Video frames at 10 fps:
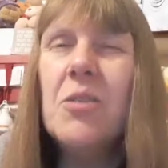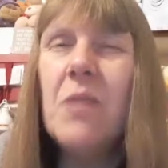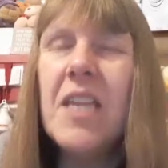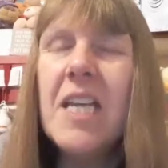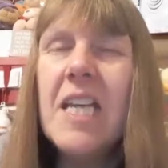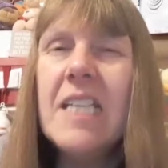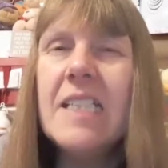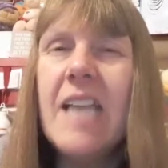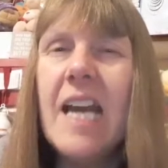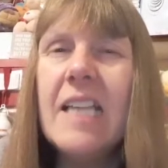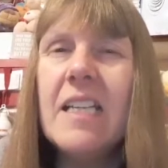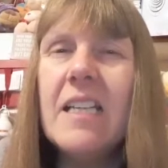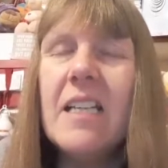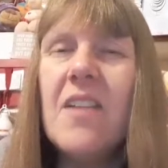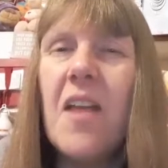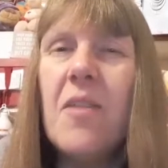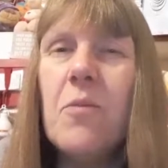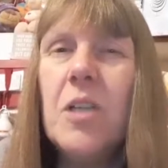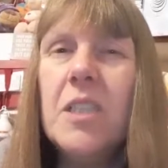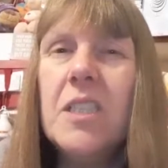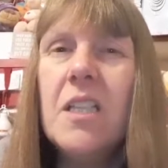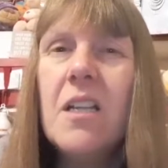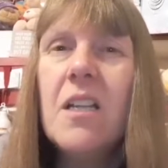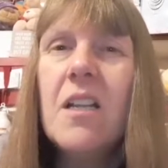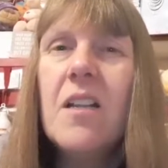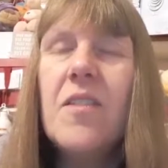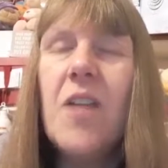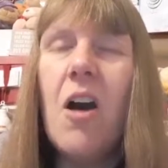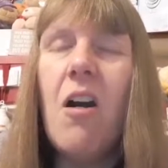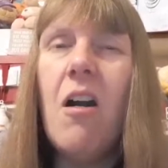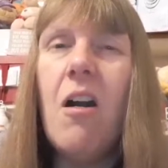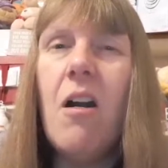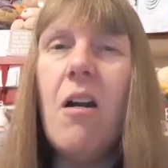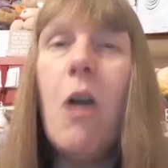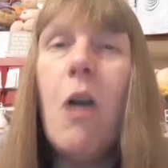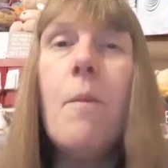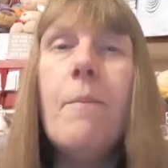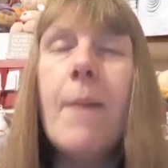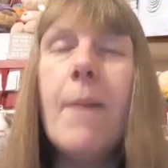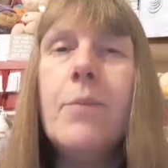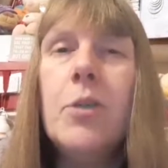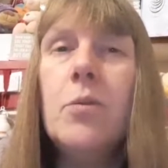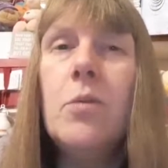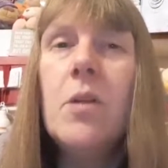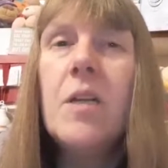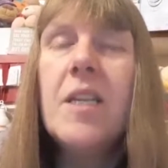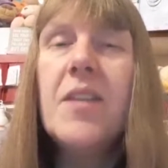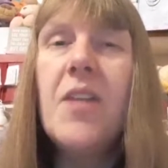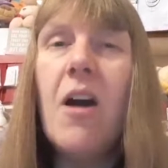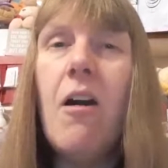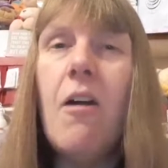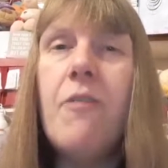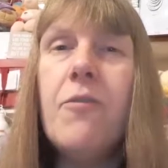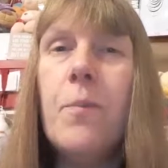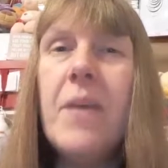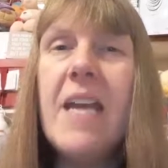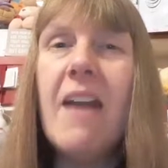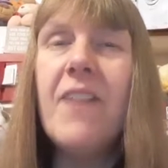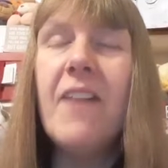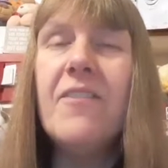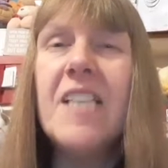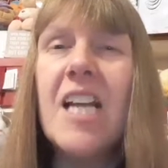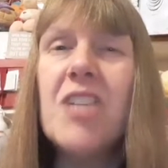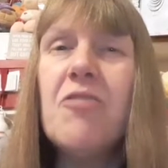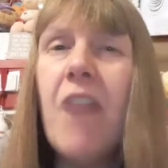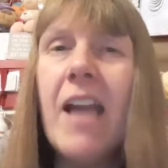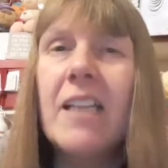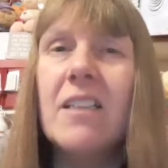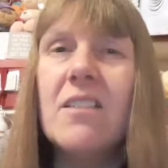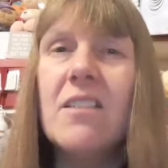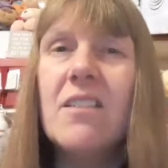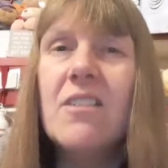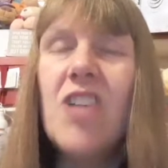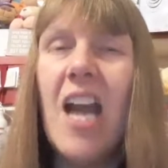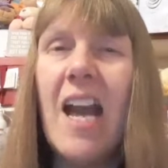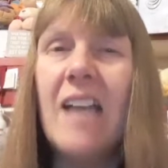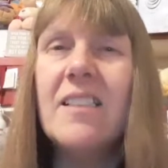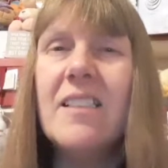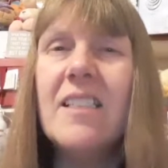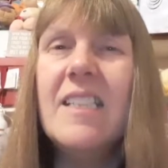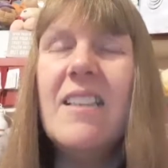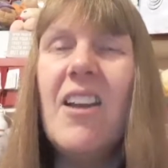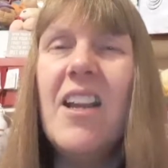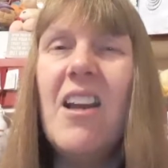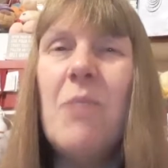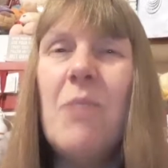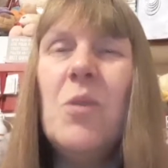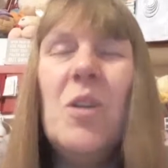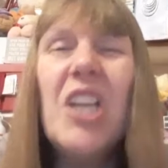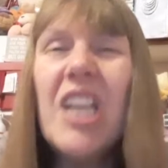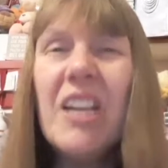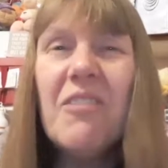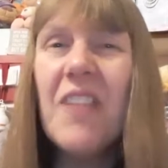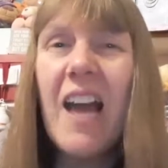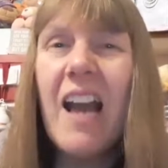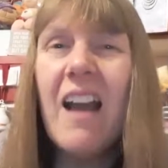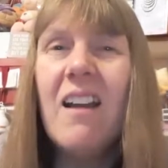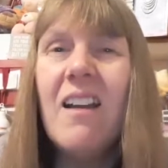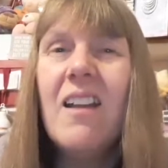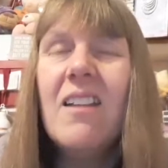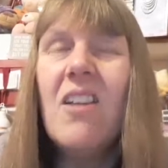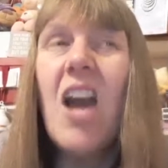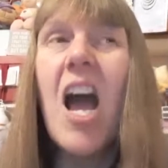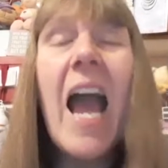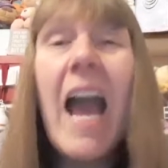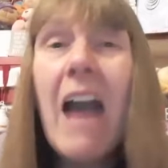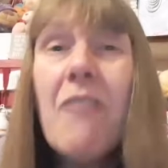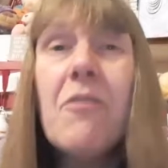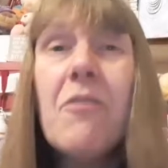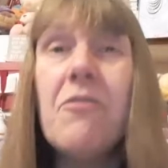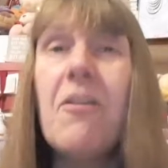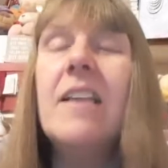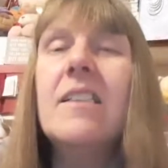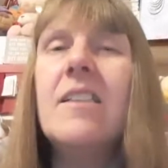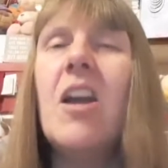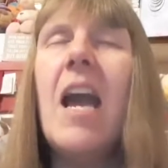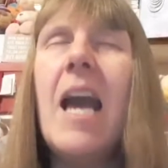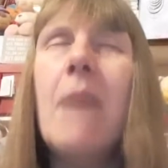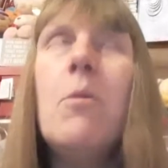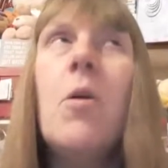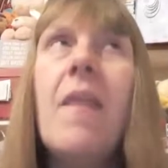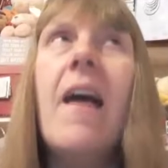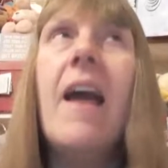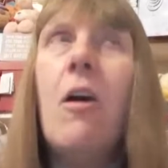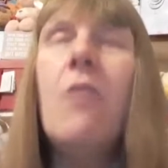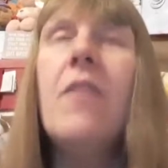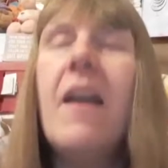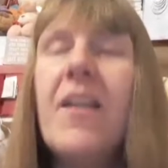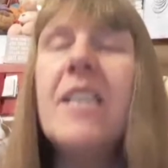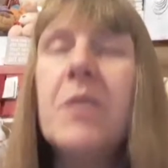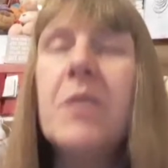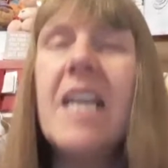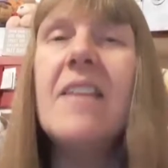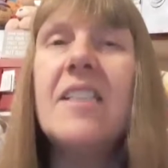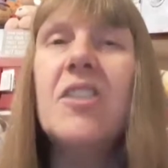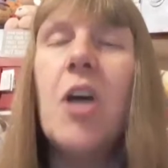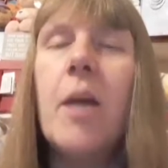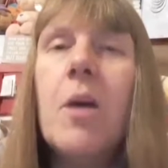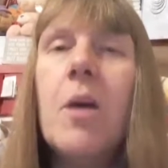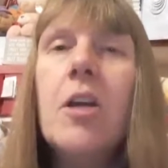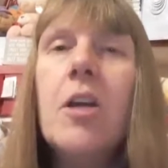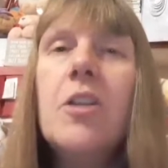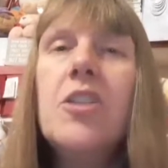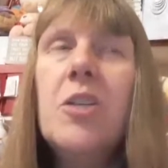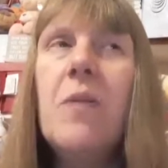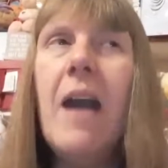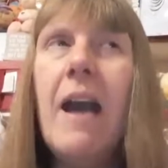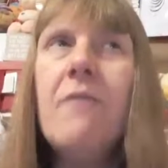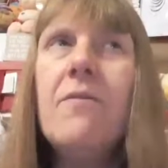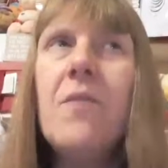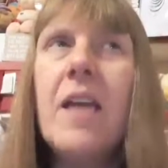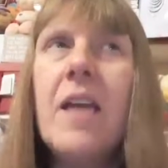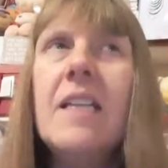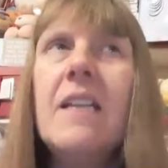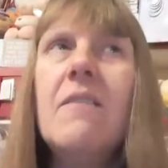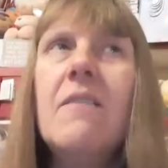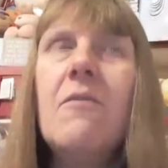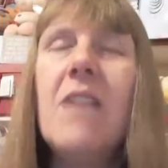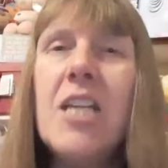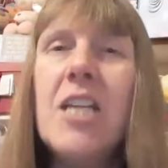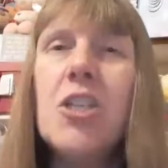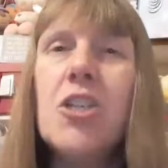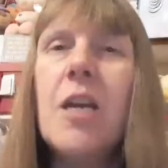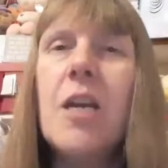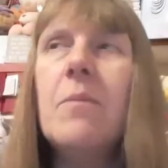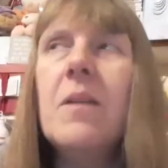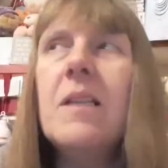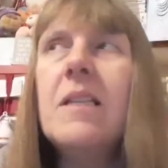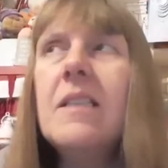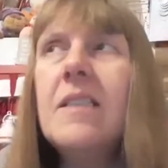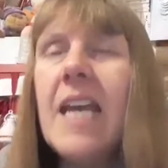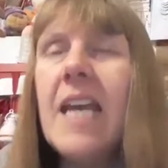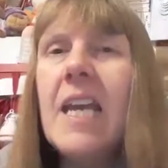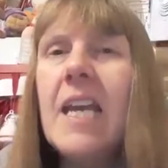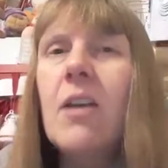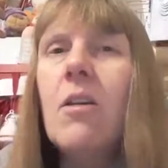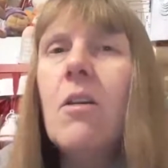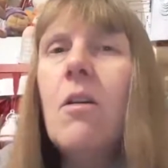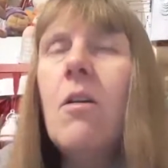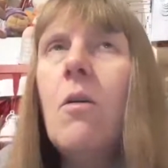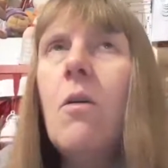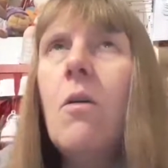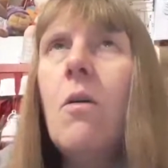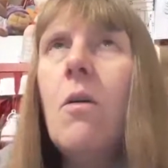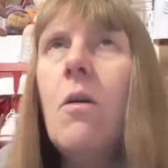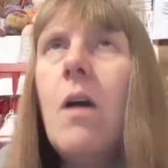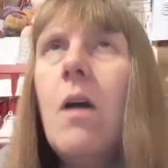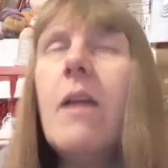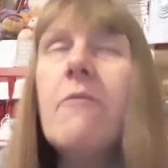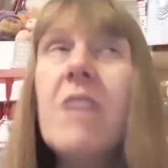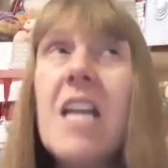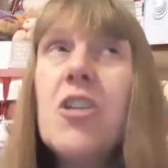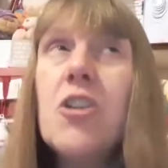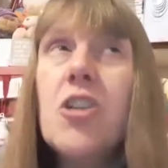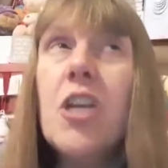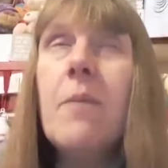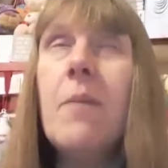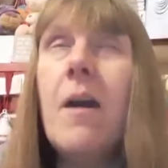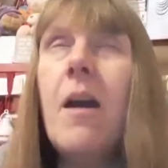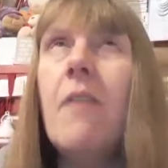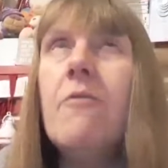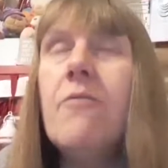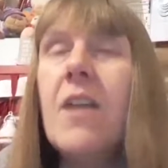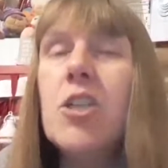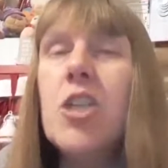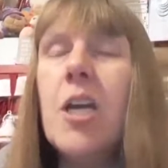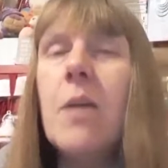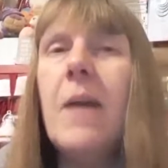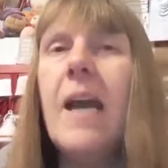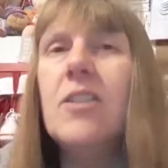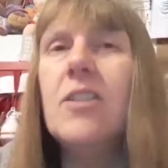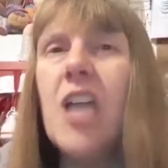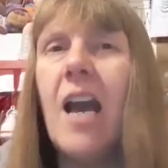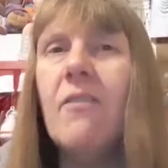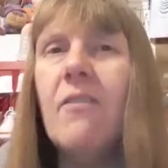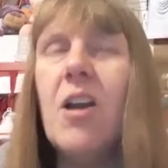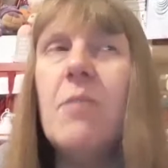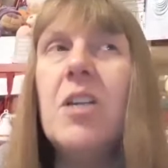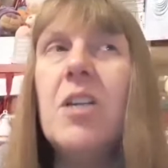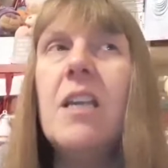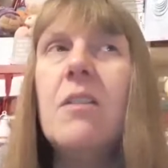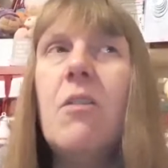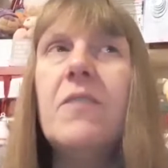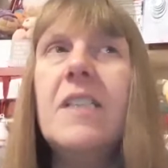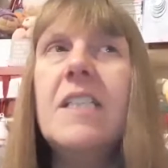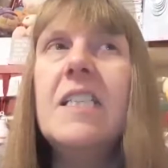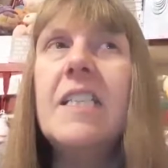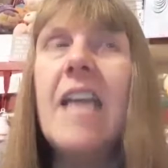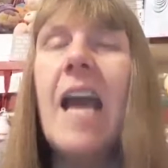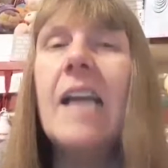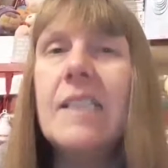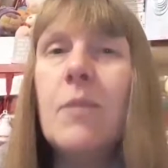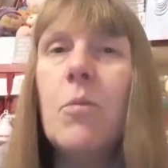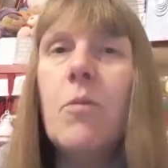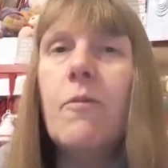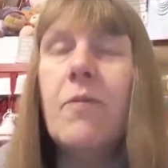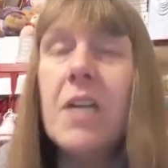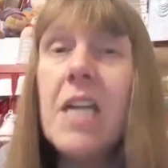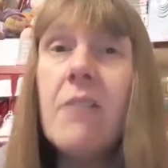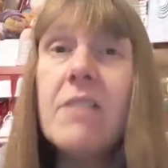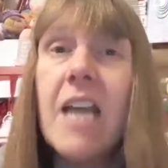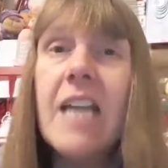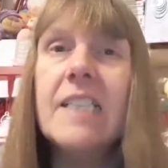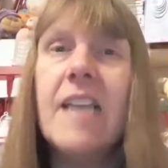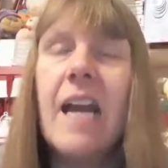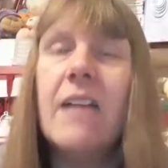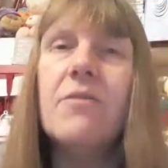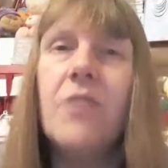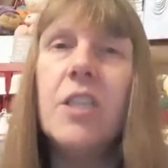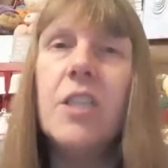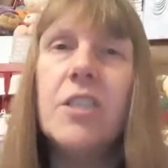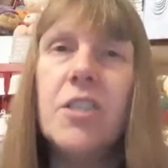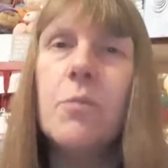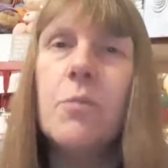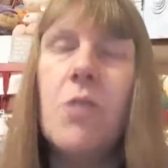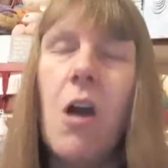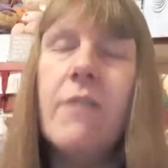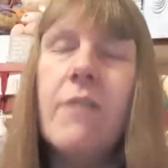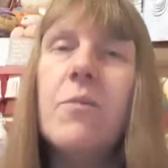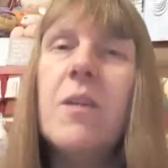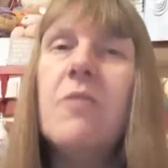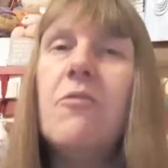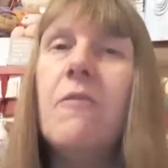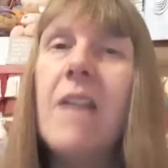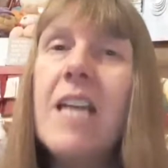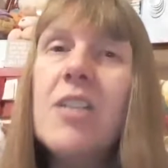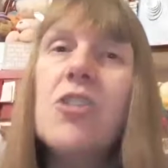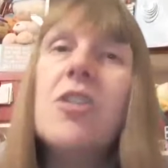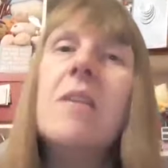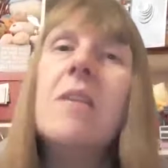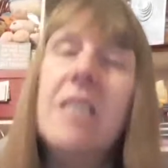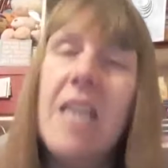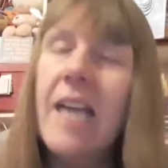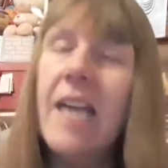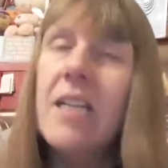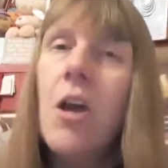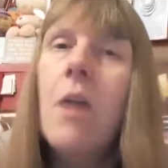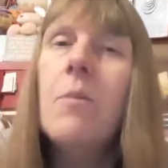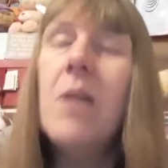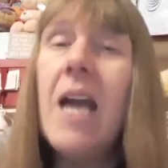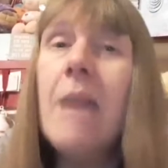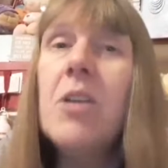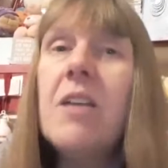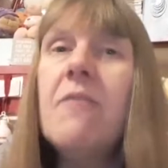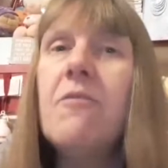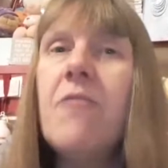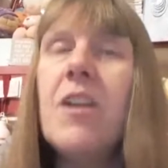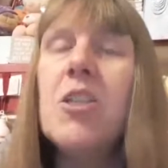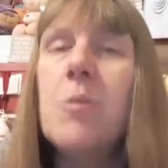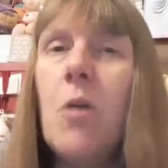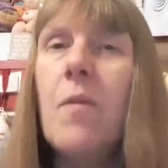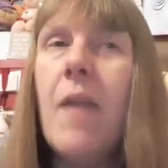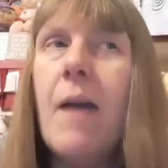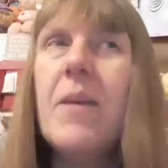I think he said, and another one that are, oh, and Bumble, that are for BFF/friend chats. And it's like, I'm not looking for that. Like, I have friends. Like, I am on there, on the Facebook dating this time, to have, like, relationship, dating, like, relationship, friendship, and chat, right? I'm looking, obviously, to get some video dates and find a suitable guy for me for a relationship in the end. But I am looking for friendship on there.